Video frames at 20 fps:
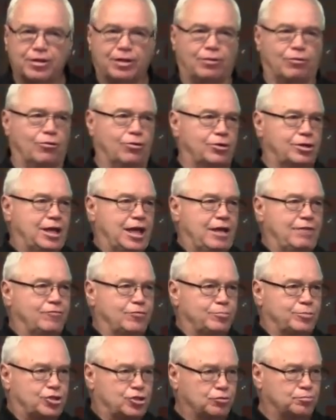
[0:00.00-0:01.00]
The Lord gave
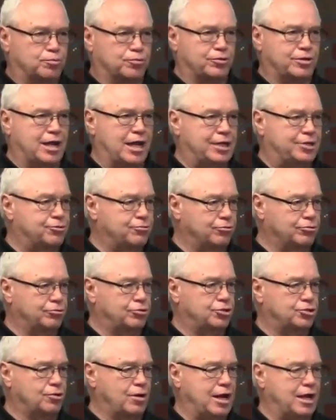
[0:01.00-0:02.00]
him supernatural
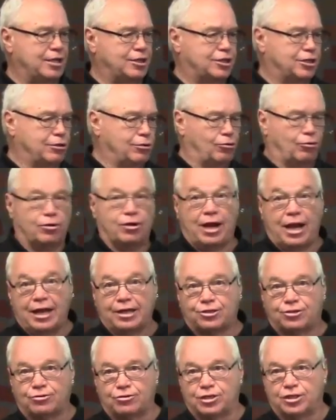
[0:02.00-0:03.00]
strength. The Lord
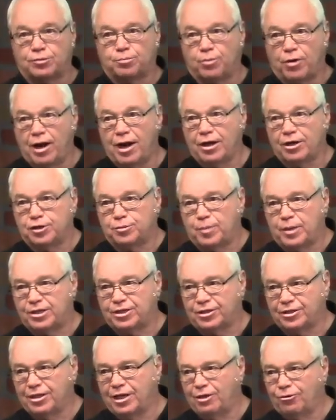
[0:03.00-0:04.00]
answered his prayer,
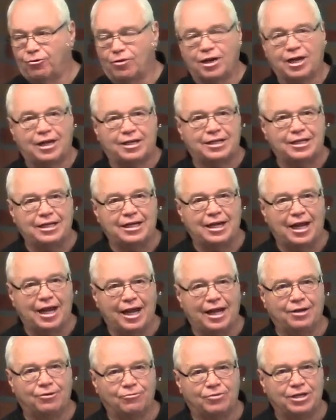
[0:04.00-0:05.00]
especially that one at the
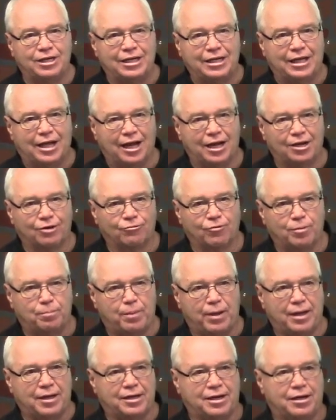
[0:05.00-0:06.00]
end when he kind of
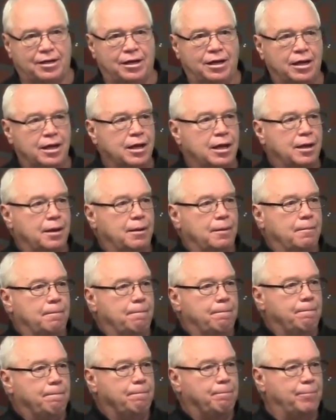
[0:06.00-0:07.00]
repented.
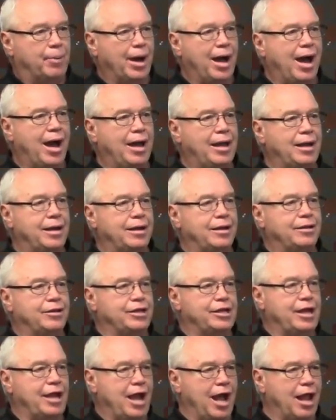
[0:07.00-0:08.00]
But
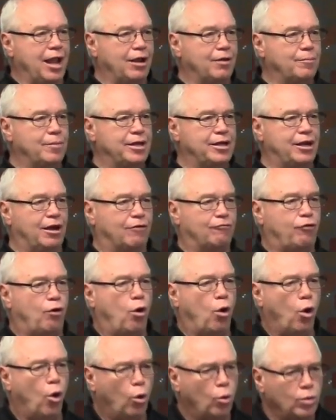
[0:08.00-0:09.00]
the element of
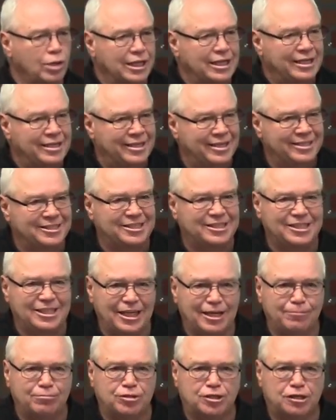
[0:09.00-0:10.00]
holiness
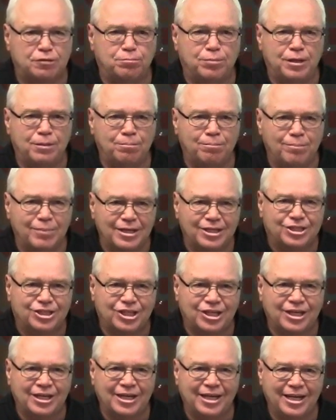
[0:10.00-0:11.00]
seems to be
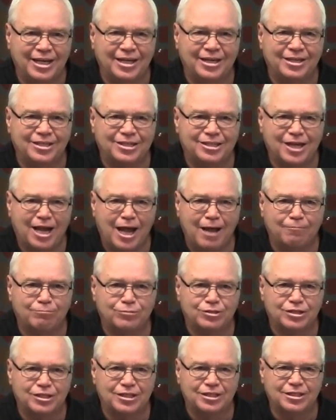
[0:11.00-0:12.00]
missing in
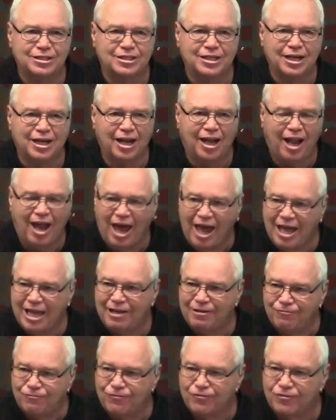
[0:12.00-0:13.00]
Samson's
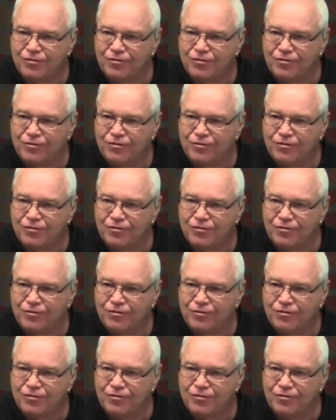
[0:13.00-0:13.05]
life.